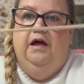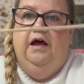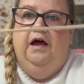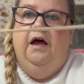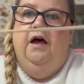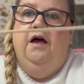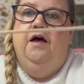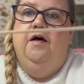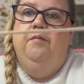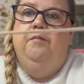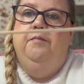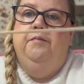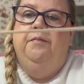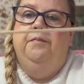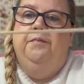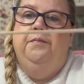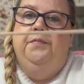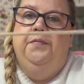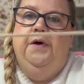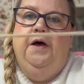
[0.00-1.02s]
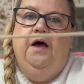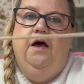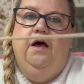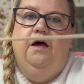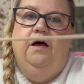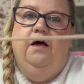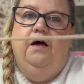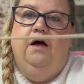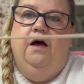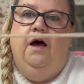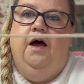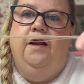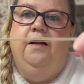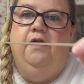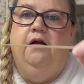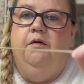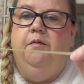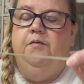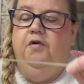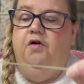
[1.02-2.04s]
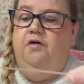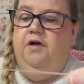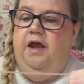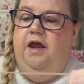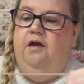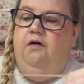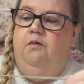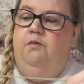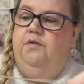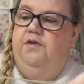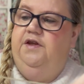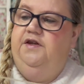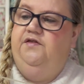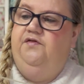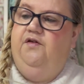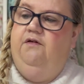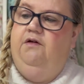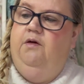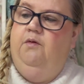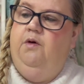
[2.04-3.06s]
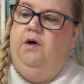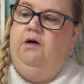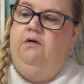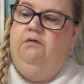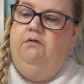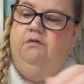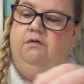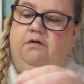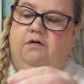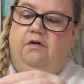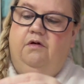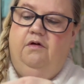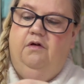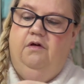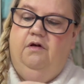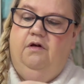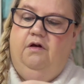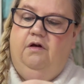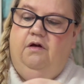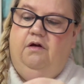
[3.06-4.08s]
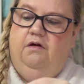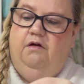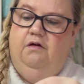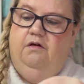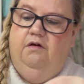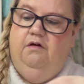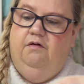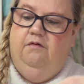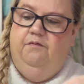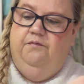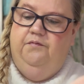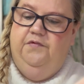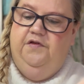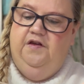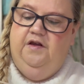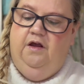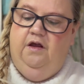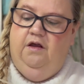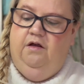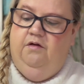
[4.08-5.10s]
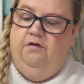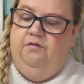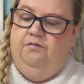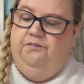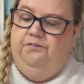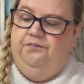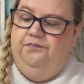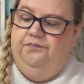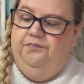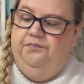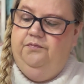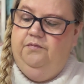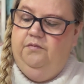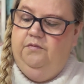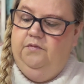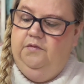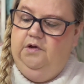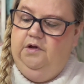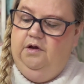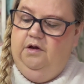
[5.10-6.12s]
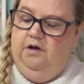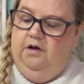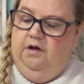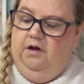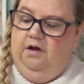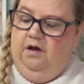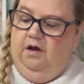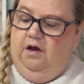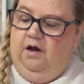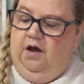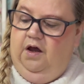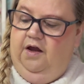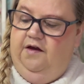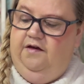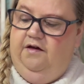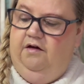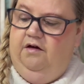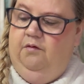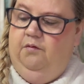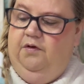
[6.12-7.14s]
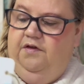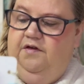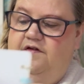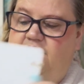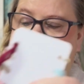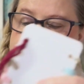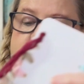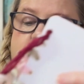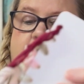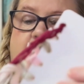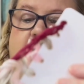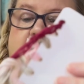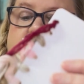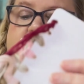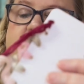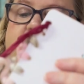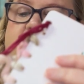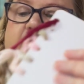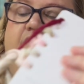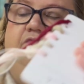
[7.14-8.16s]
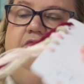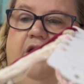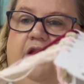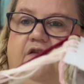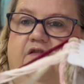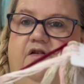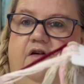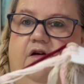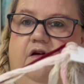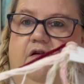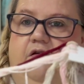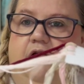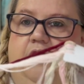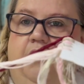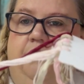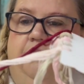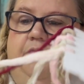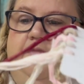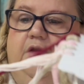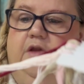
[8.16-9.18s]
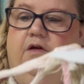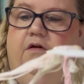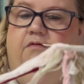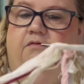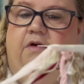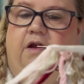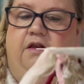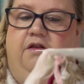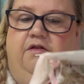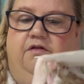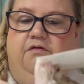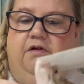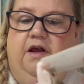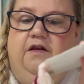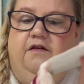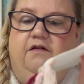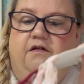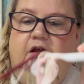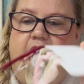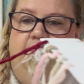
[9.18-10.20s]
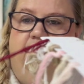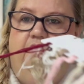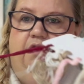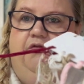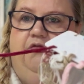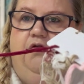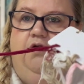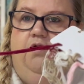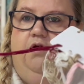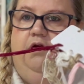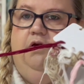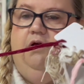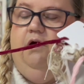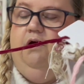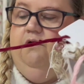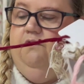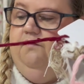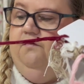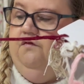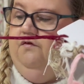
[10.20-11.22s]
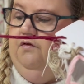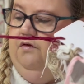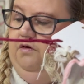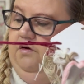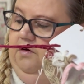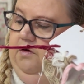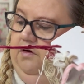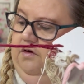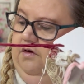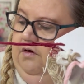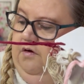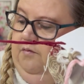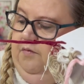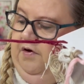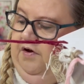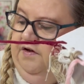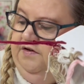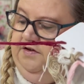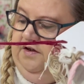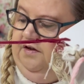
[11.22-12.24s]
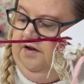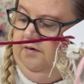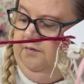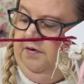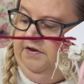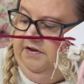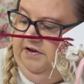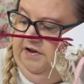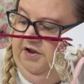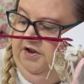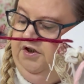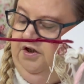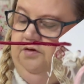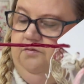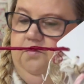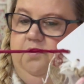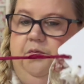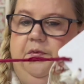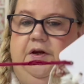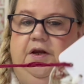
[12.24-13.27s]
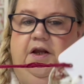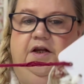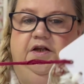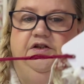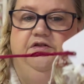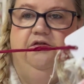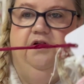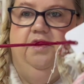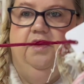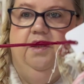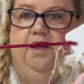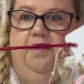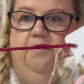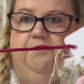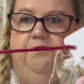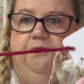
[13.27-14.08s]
But I'm not getting on with this very well. So I don't know whether to do it in just the red yarn, red thread, if I've got enough, because I think my stitching will be neater in that.